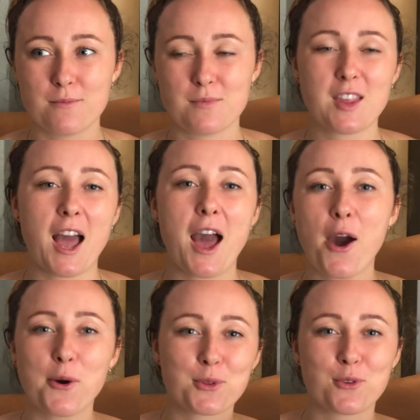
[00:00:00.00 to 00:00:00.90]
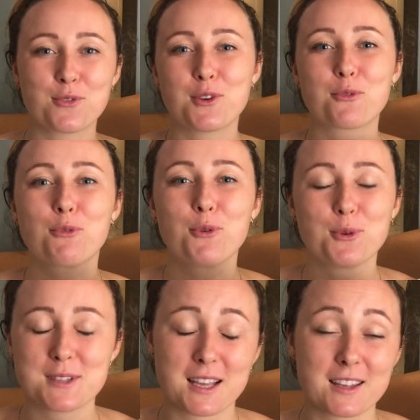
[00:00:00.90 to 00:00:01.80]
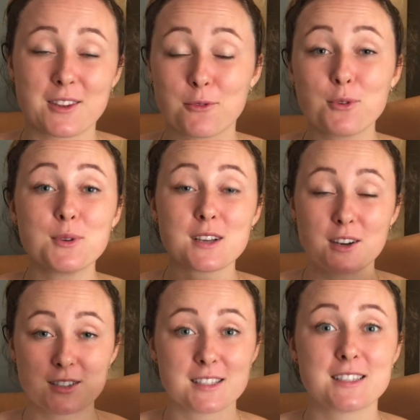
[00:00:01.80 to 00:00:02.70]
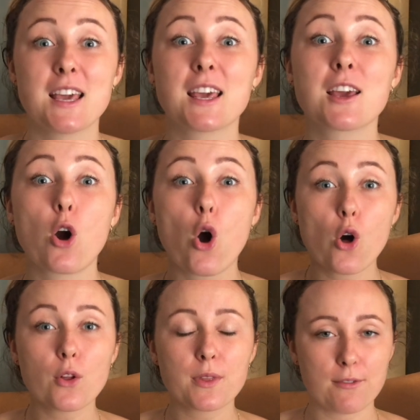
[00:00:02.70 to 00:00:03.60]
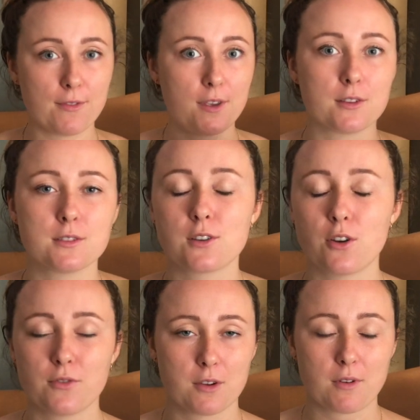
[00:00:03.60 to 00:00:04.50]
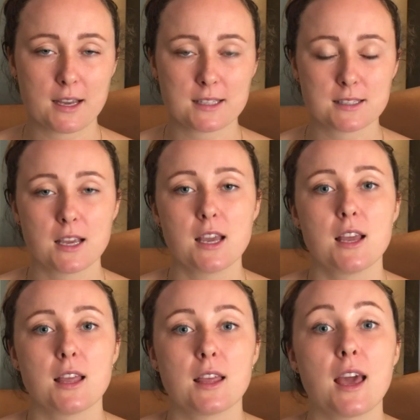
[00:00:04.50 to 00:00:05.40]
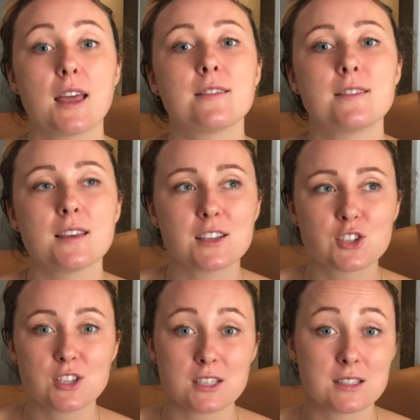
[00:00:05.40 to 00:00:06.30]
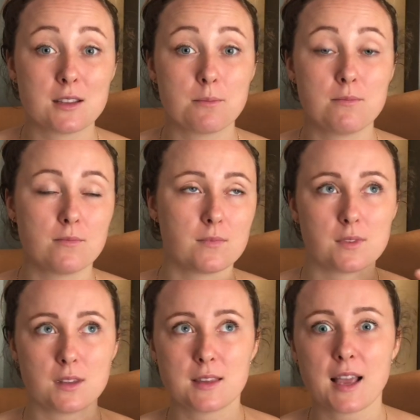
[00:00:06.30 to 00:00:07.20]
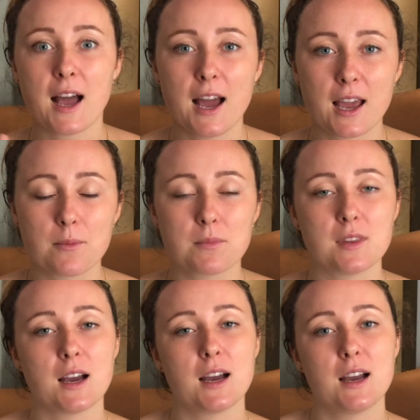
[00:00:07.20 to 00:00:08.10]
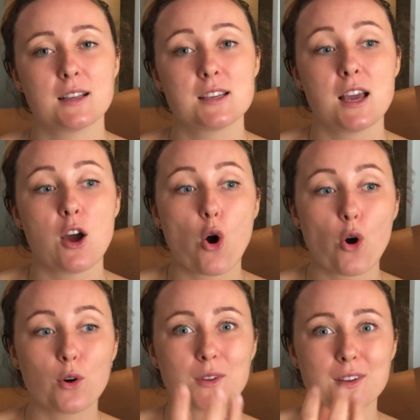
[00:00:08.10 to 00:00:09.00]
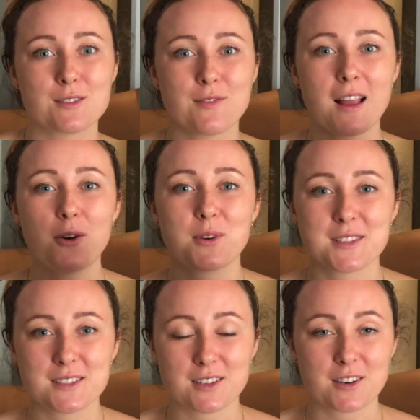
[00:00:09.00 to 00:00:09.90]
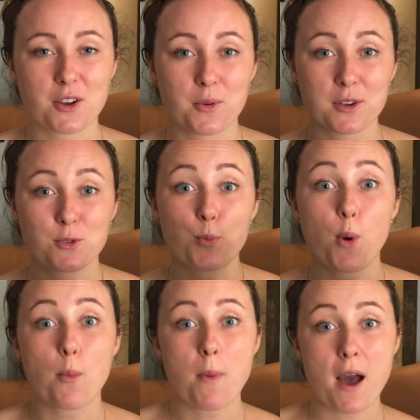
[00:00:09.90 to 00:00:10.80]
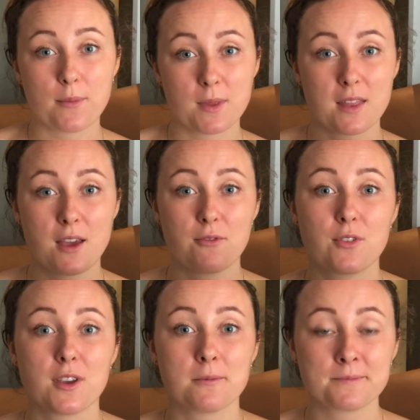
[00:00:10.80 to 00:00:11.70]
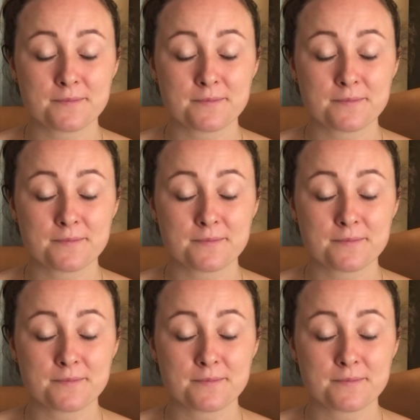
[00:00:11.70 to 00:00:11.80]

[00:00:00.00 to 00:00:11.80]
town of the roots, like the roots are just taking all the field of the grass, and it's just the time that all these flowers are going to pop up in every